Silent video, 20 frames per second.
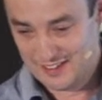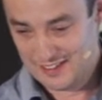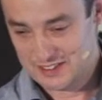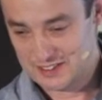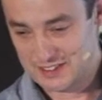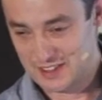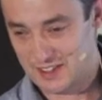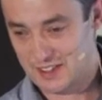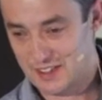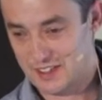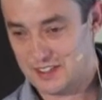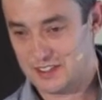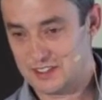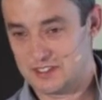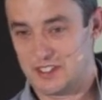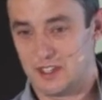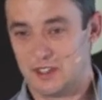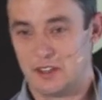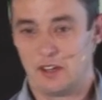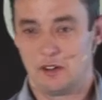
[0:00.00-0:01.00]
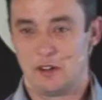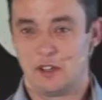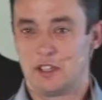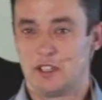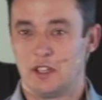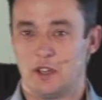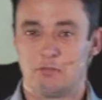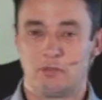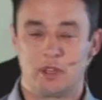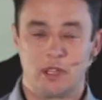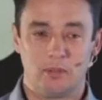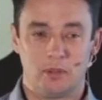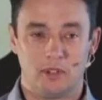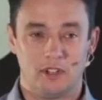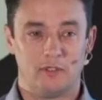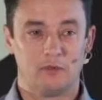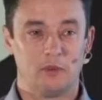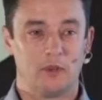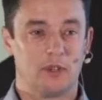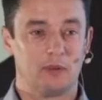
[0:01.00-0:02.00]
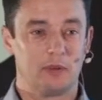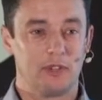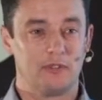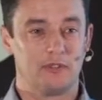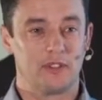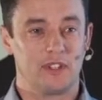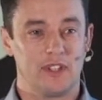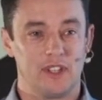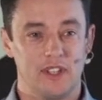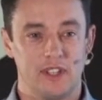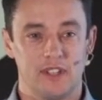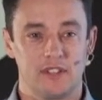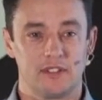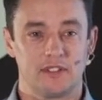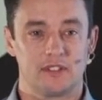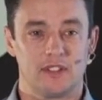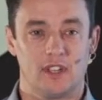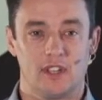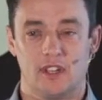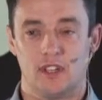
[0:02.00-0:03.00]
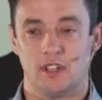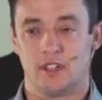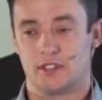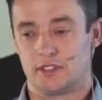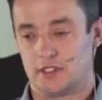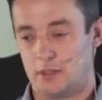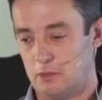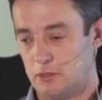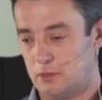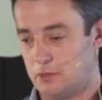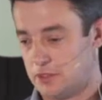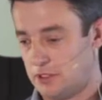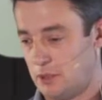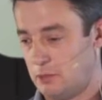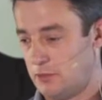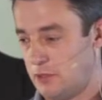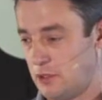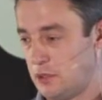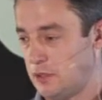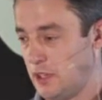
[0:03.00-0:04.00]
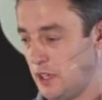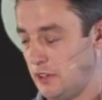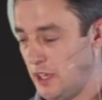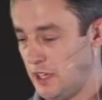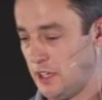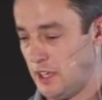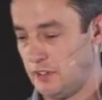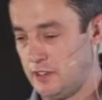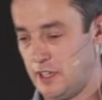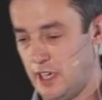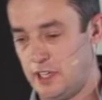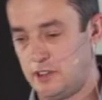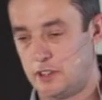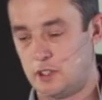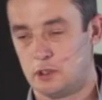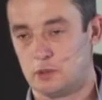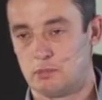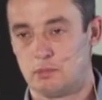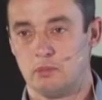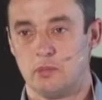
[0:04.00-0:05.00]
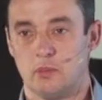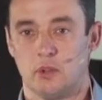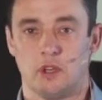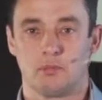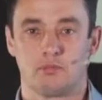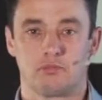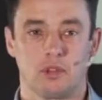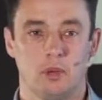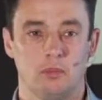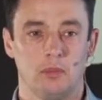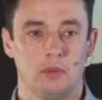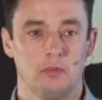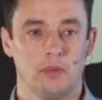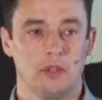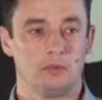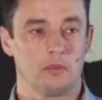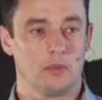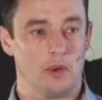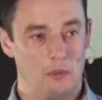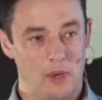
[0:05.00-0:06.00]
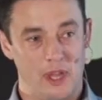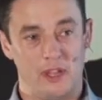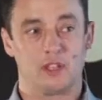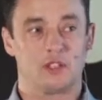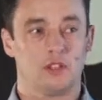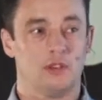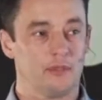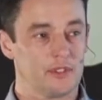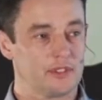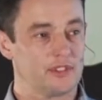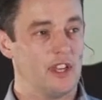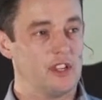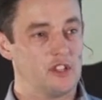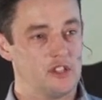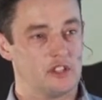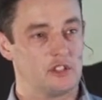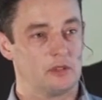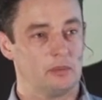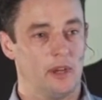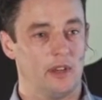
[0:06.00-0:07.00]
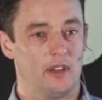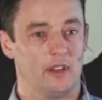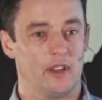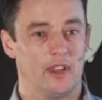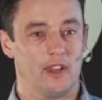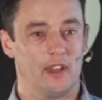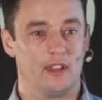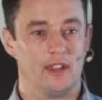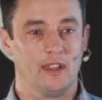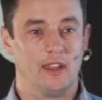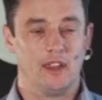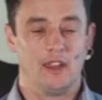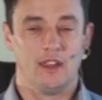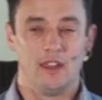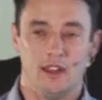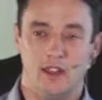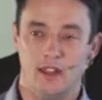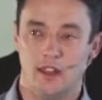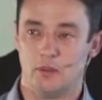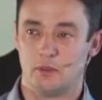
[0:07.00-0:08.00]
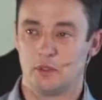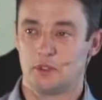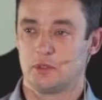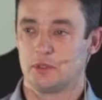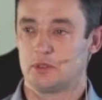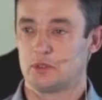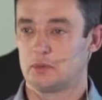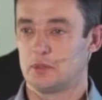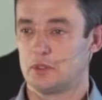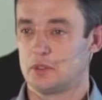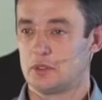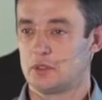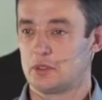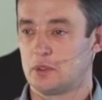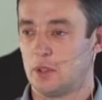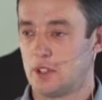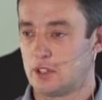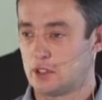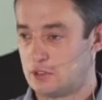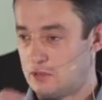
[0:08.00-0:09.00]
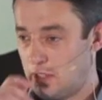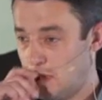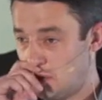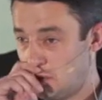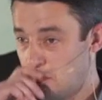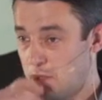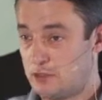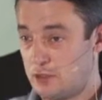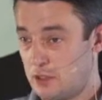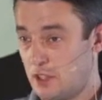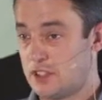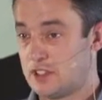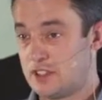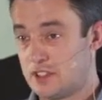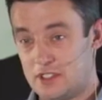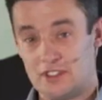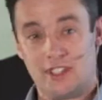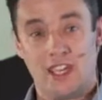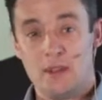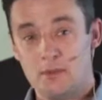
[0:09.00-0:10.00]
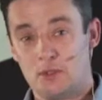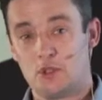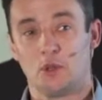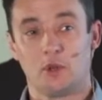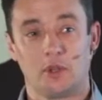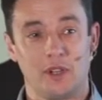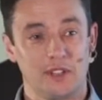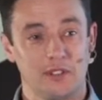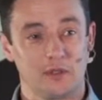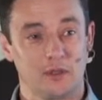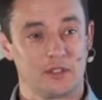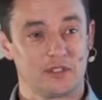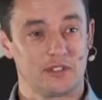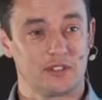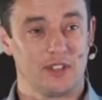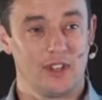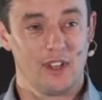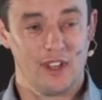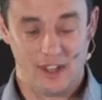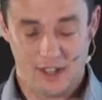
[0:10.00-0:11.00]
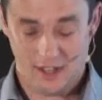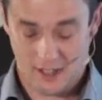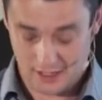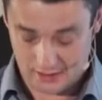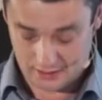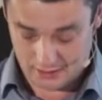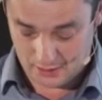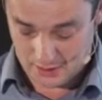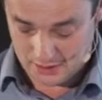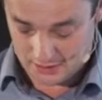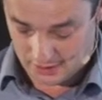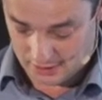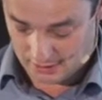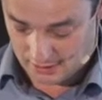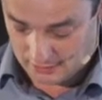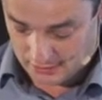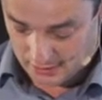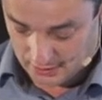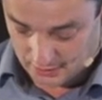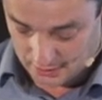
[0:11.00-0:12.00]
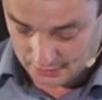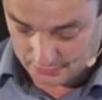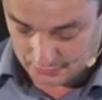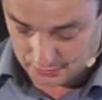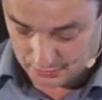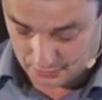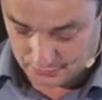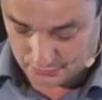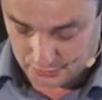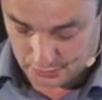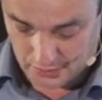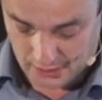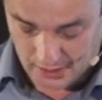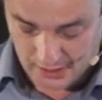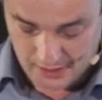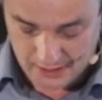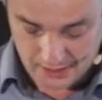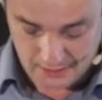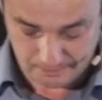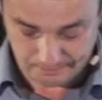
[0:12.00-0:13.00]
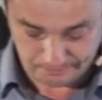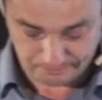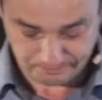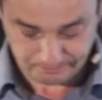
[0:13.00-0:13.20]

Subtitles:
So there were people I've worked with for years, some of who had the odd problem, and we had a conversation about that, which was quite strange. And we've tried to keep talking to each other over the last 4 years.